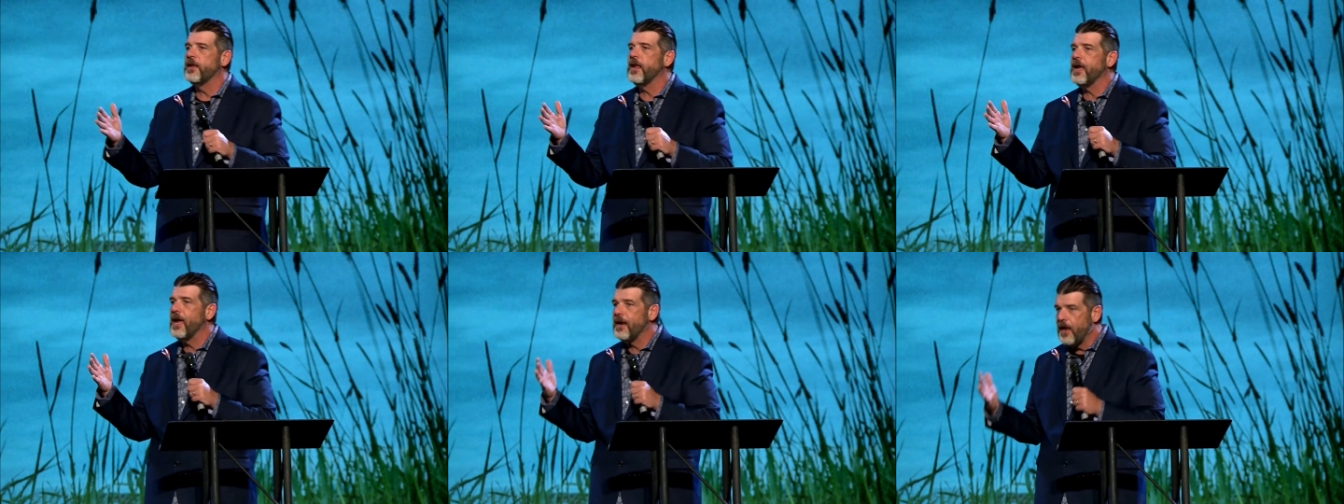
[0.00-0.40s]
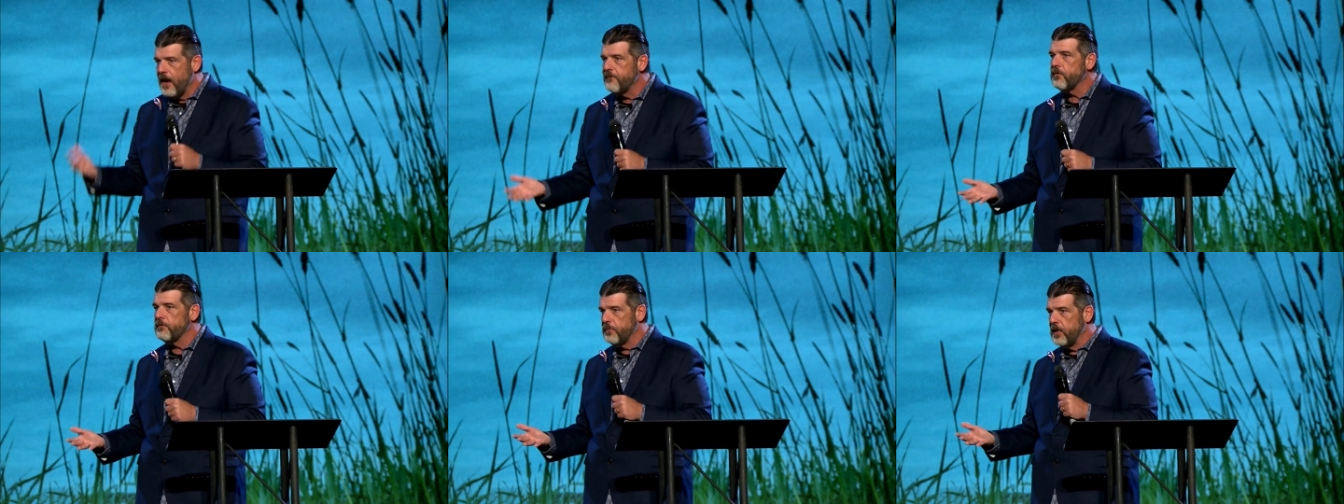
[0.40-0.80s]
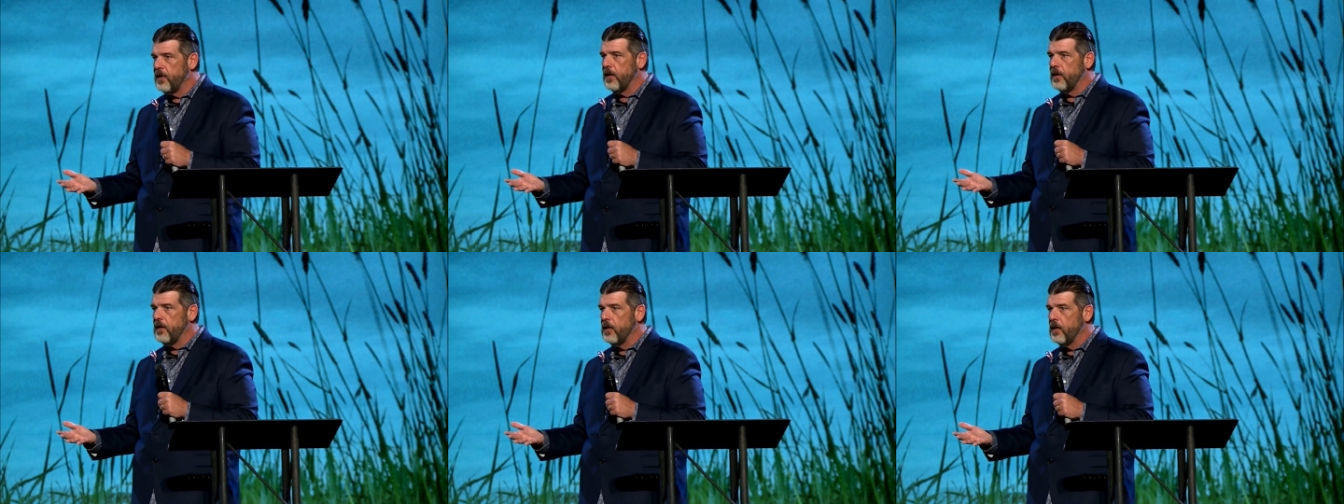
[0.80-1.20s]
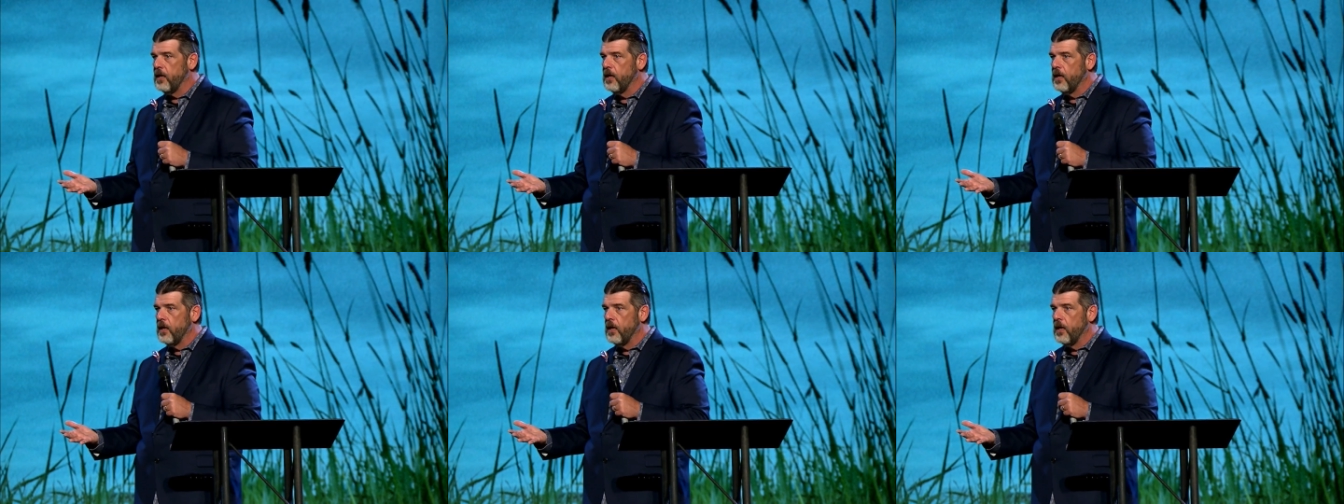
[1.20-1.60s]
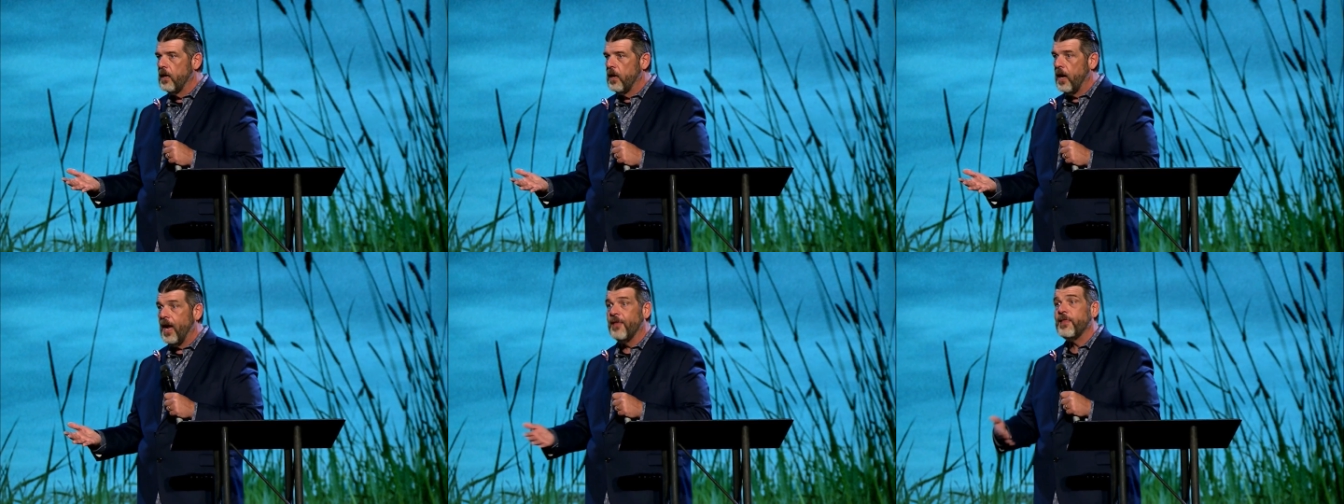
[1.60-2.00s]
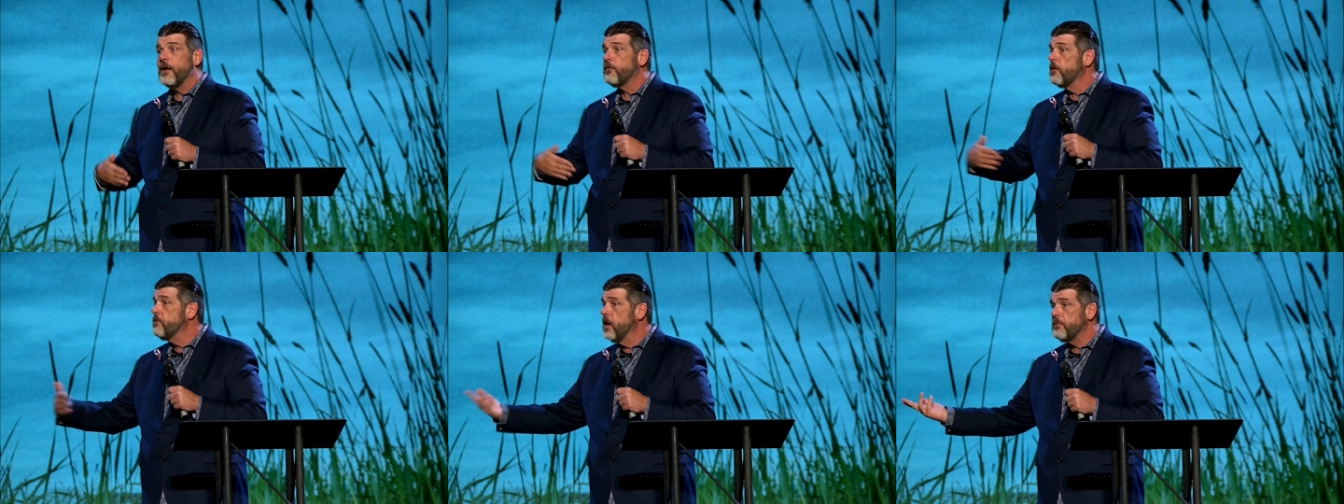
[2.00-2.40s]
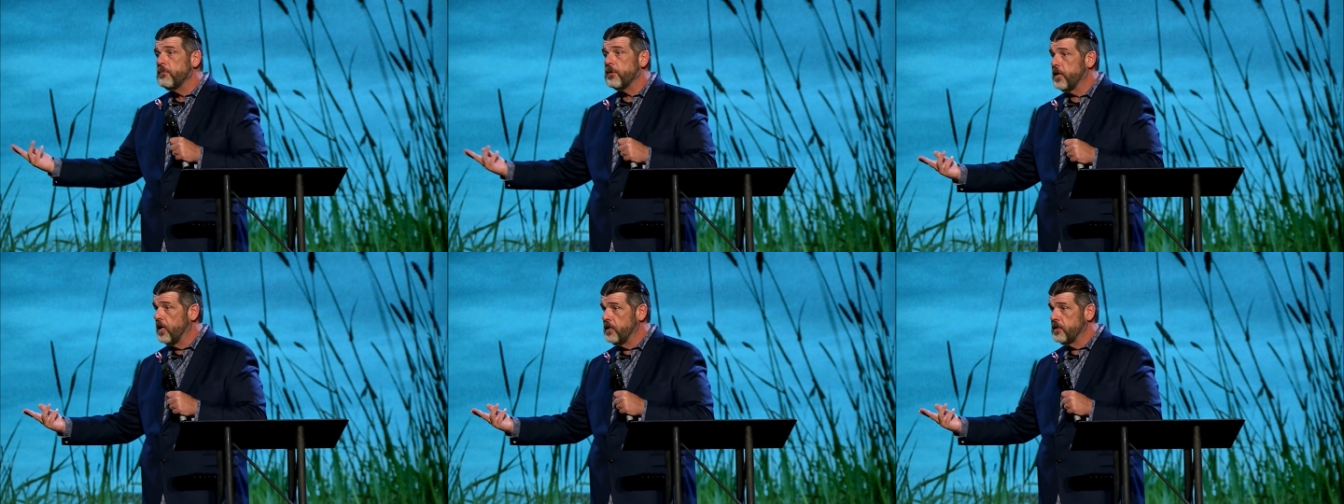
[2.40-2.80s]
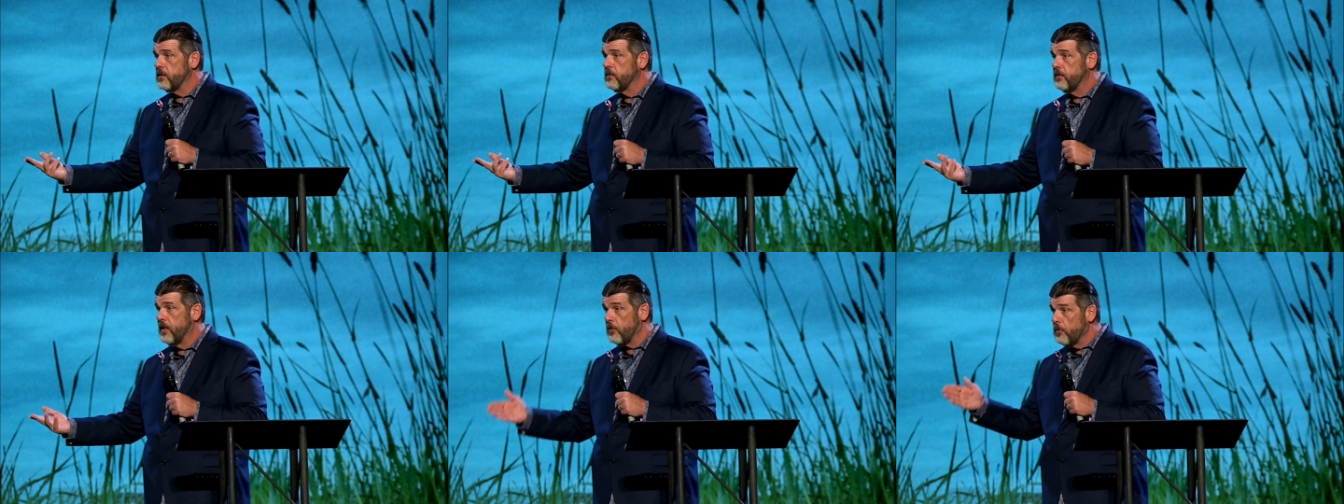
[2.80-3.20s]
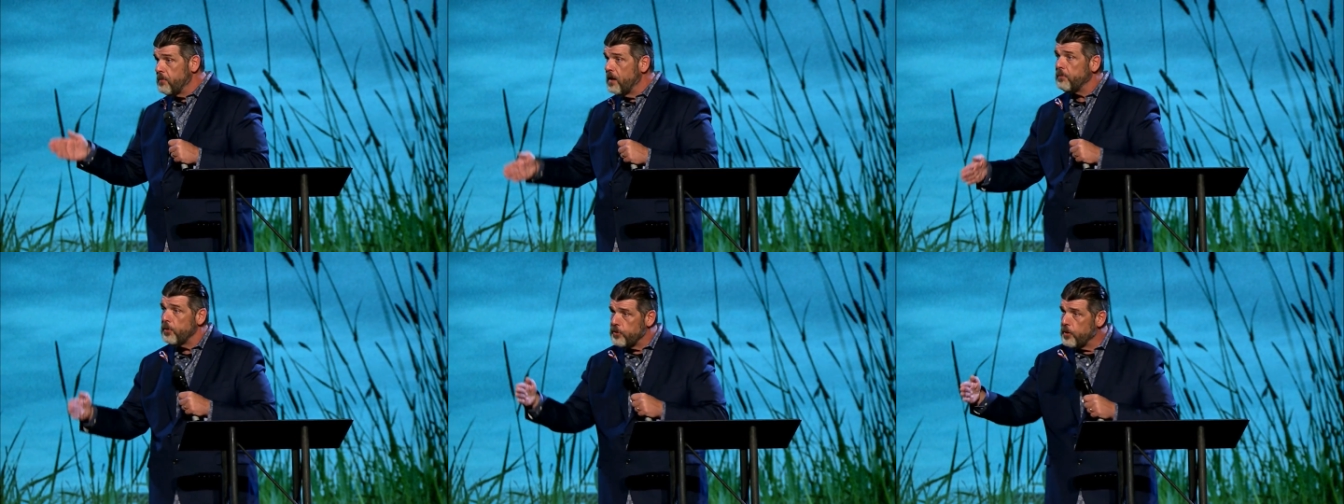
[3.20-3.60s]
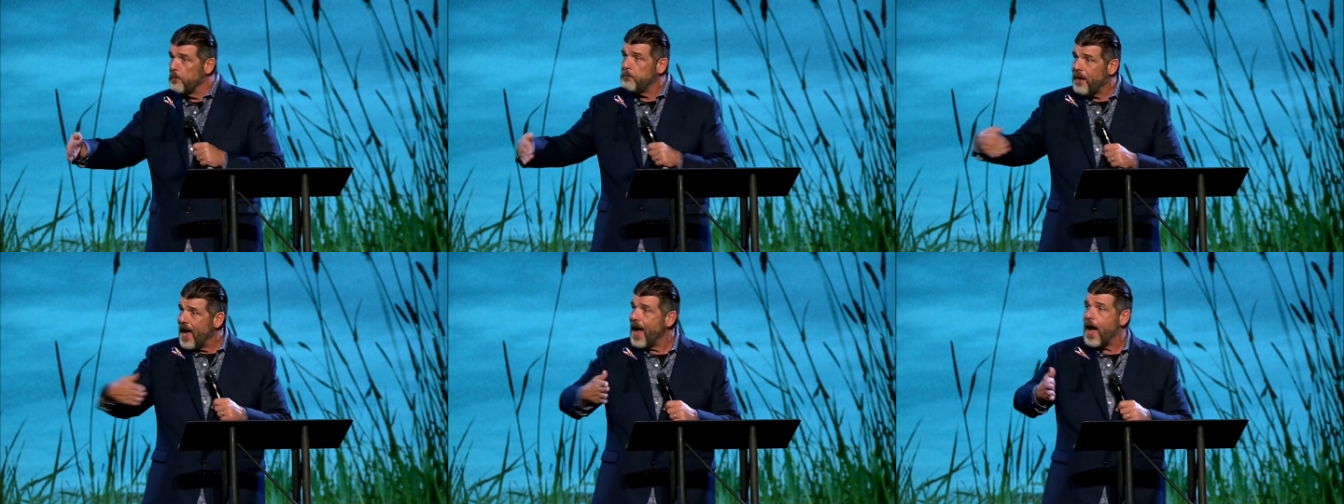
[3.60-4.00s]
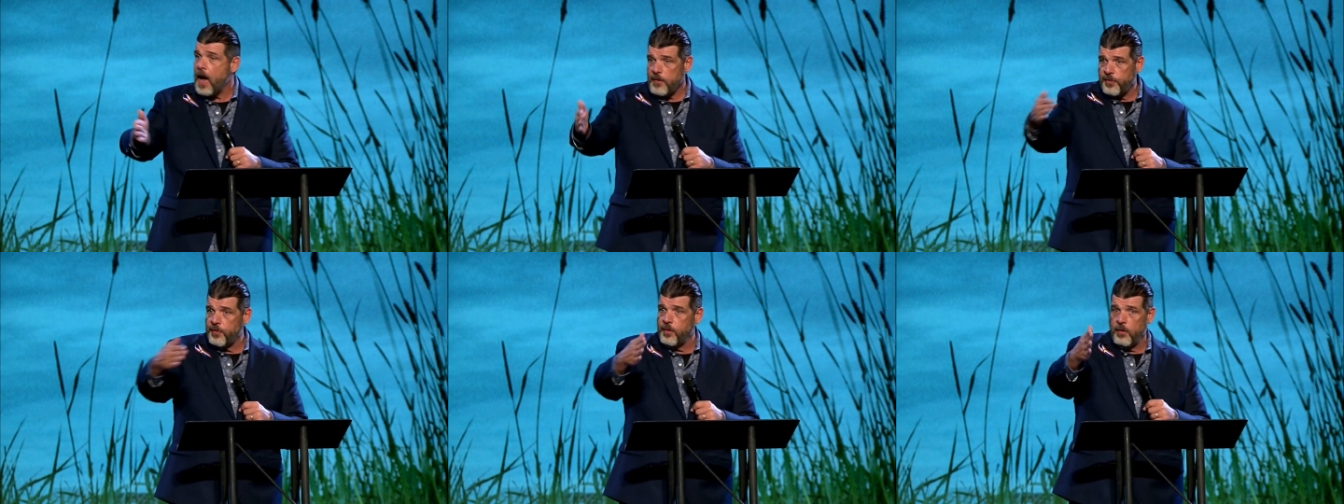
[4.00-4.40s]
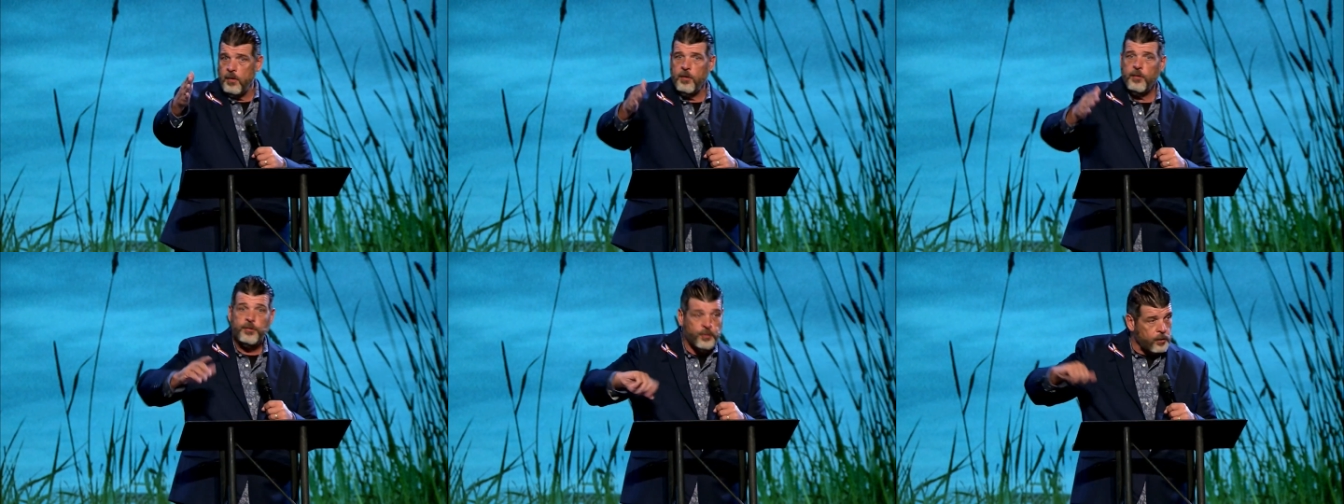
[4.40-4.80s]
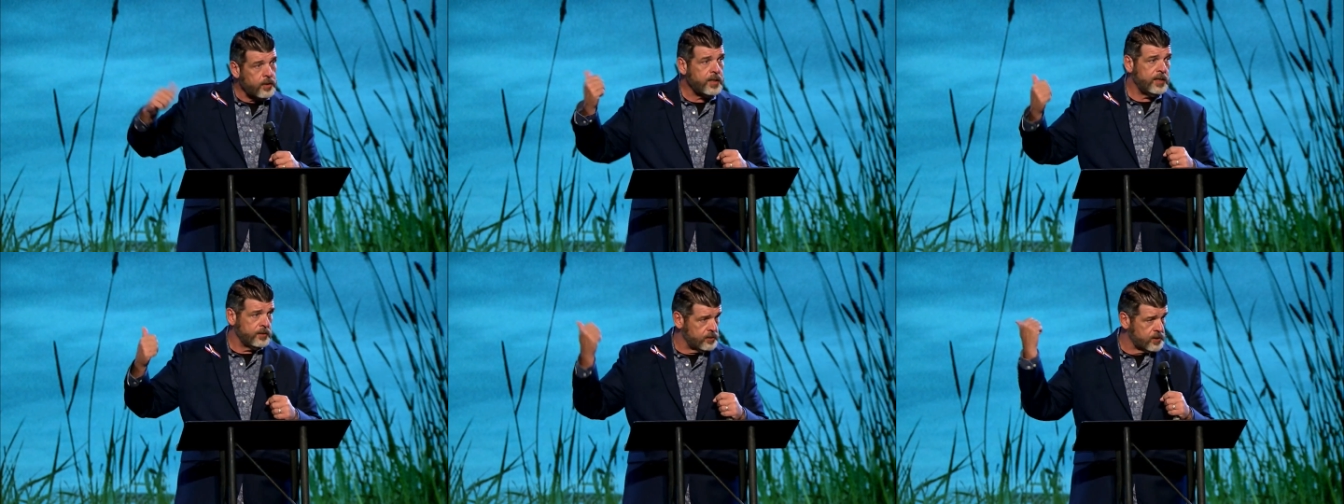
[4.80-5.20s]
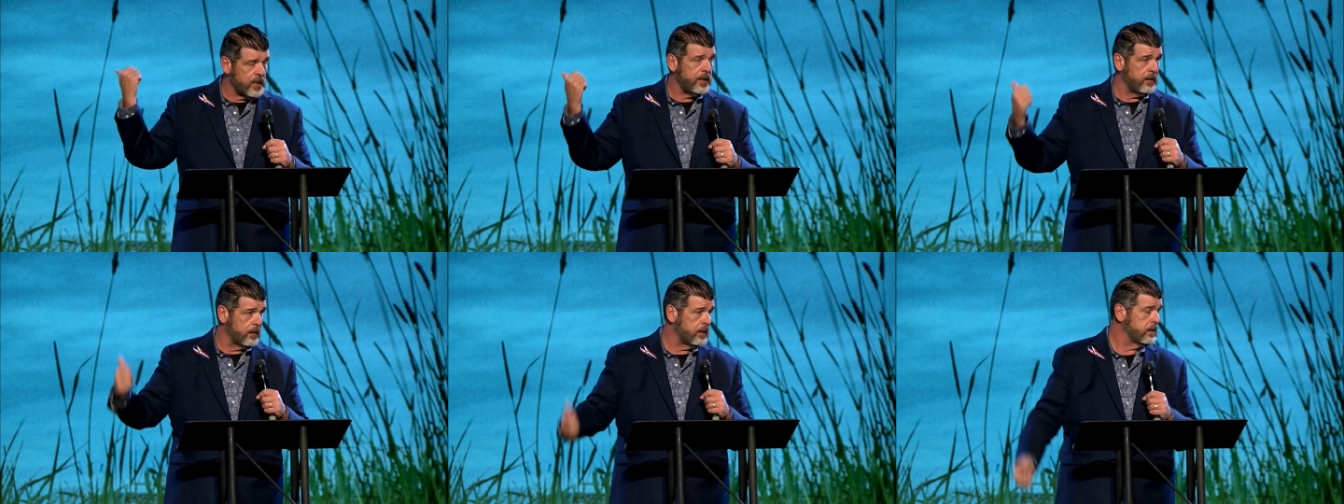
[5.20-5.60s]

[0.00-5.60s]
they had ever been. And they remembered it. They remembered the path thirty years later.